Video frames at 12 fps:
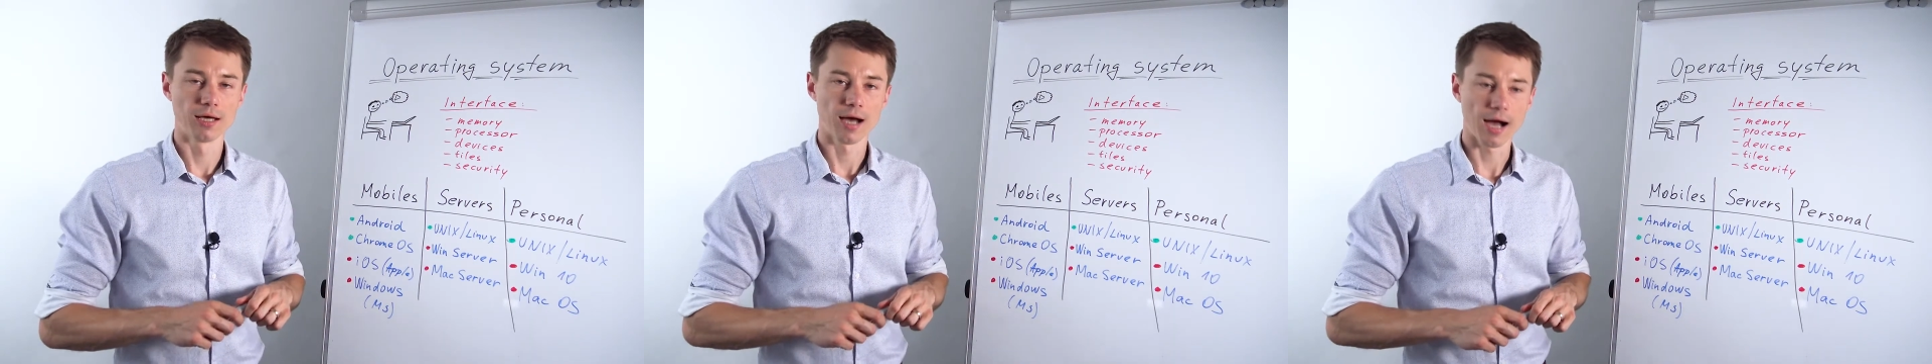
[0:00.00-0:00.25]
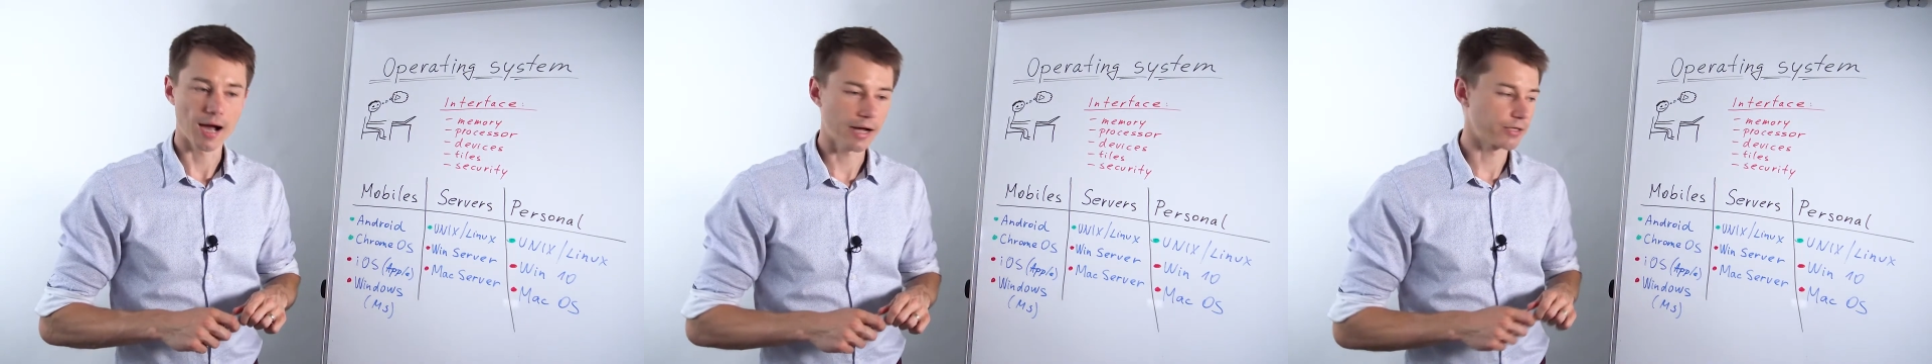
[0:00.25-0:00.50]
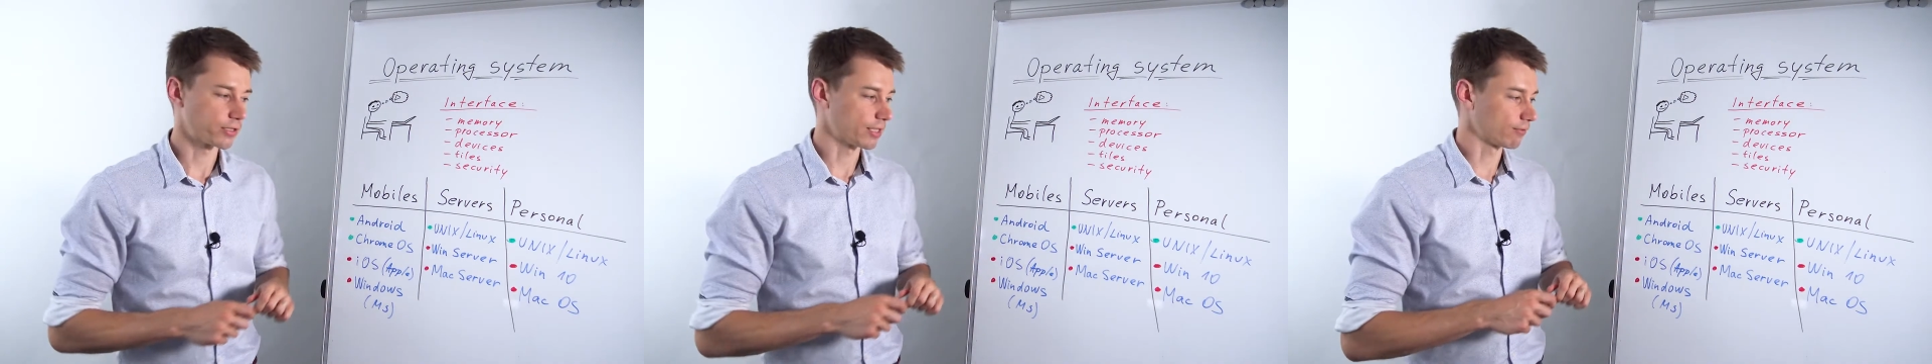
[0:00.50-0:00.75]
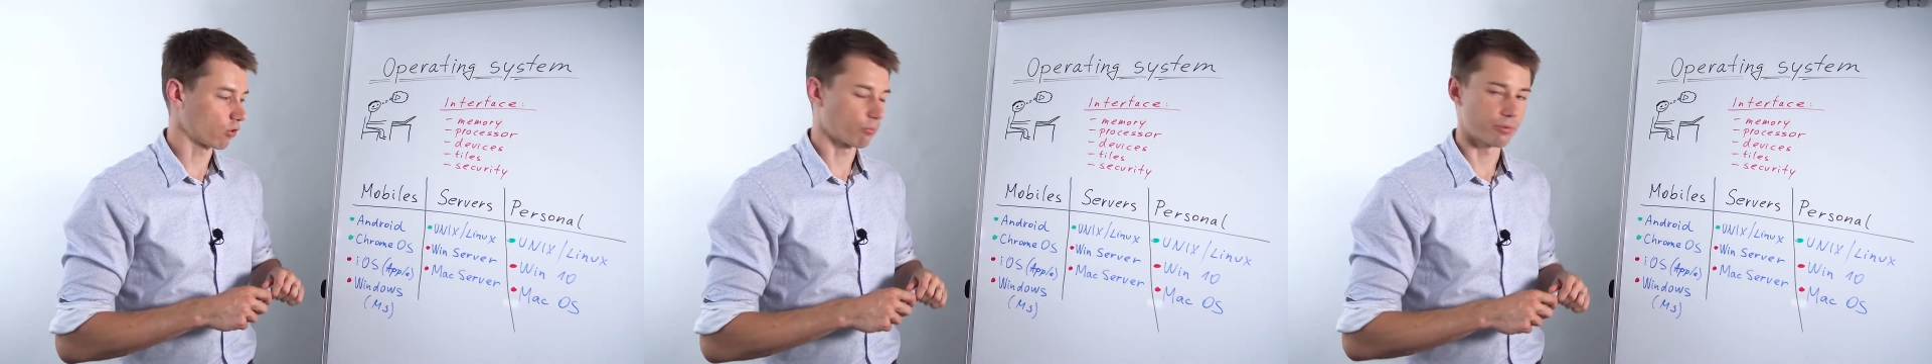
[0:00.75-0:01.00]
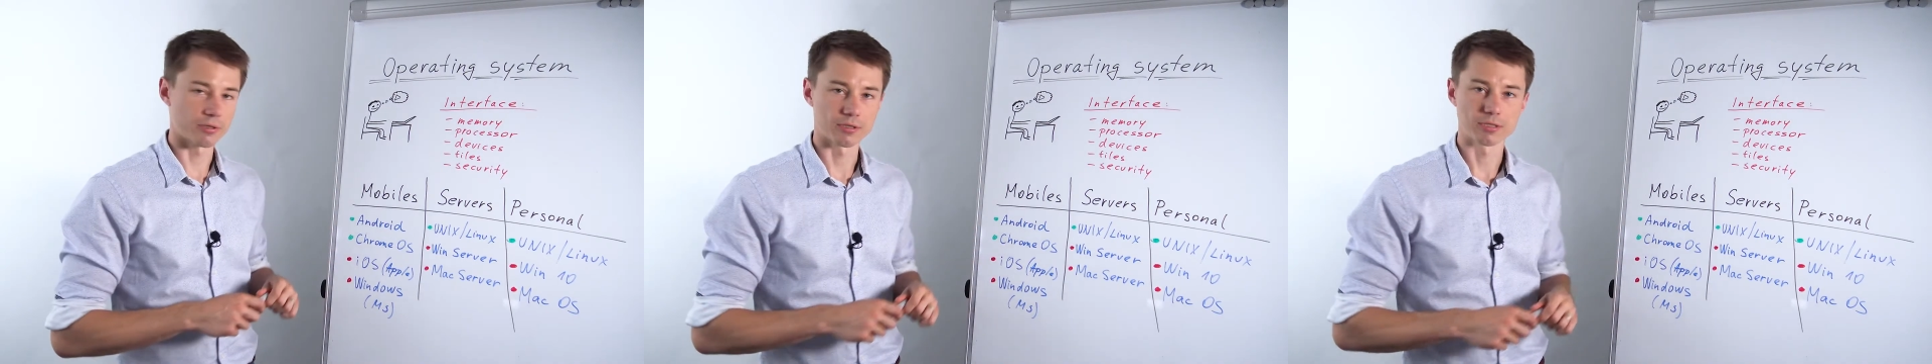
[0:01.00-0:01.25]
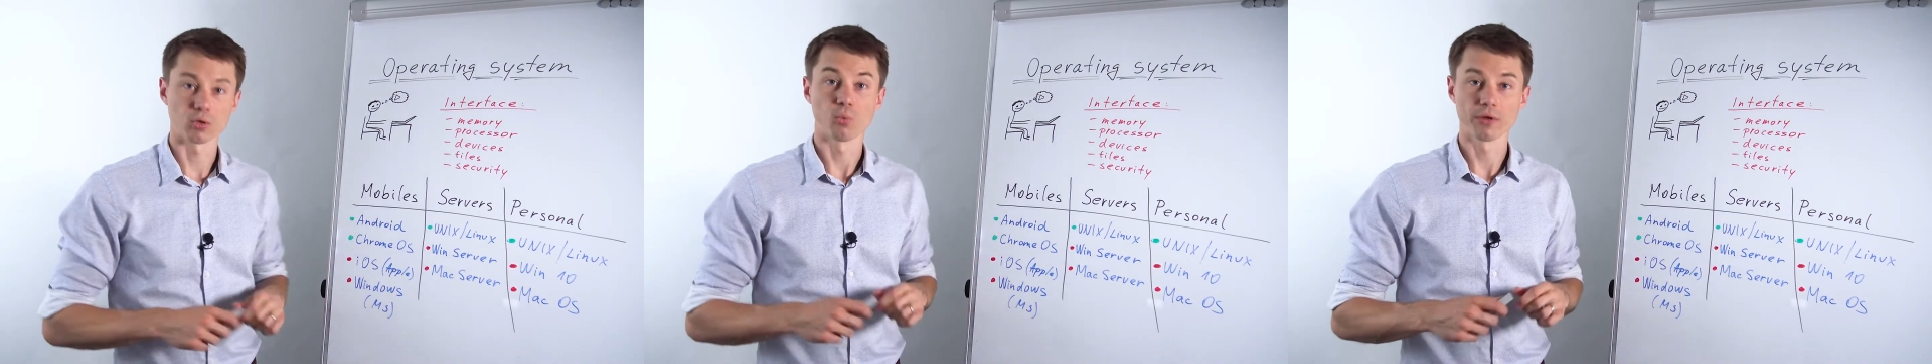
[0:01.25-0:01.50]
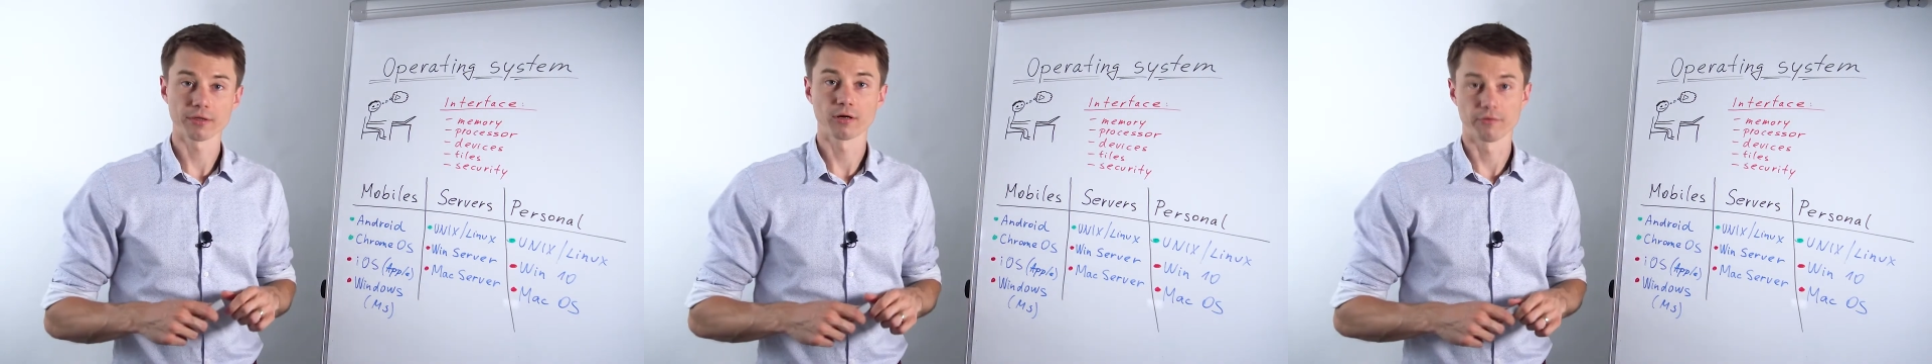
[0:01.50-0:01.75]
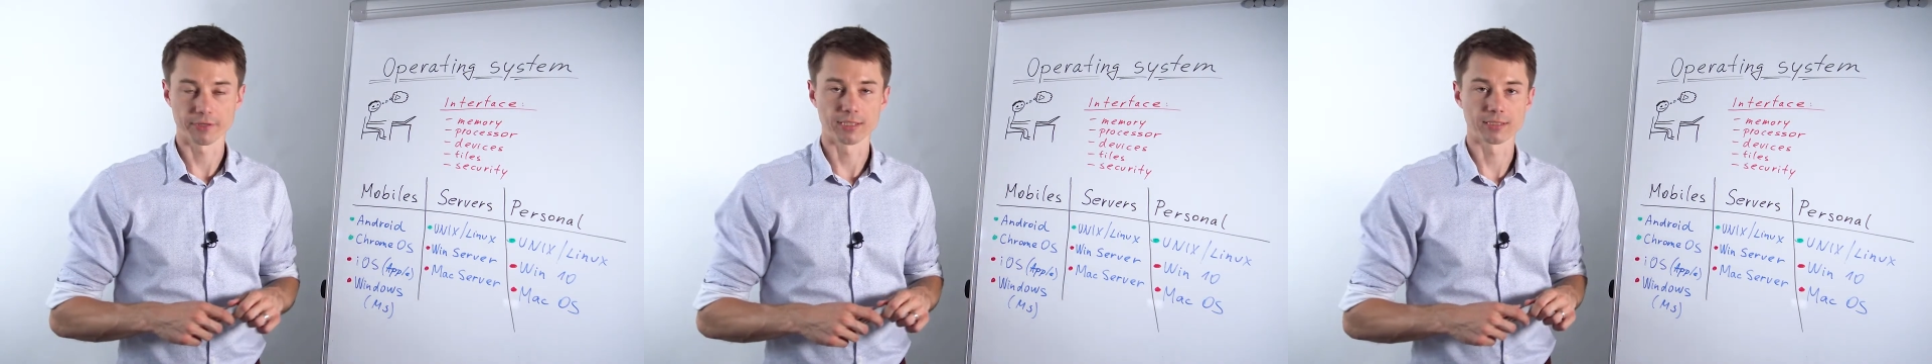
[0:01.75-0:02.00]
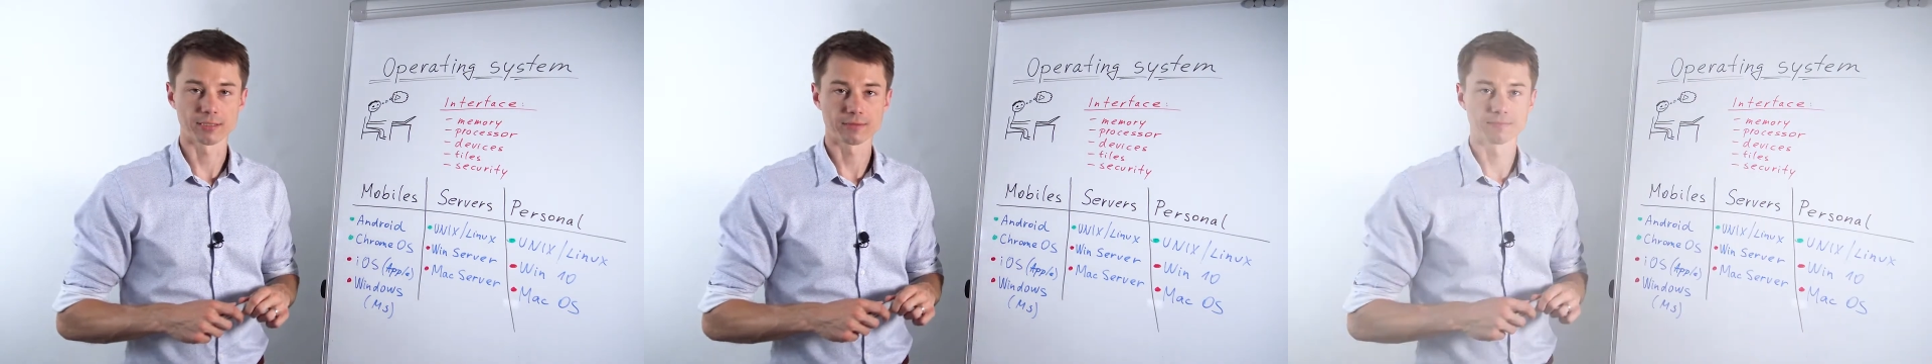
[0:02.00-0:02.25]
hire developers with confidence.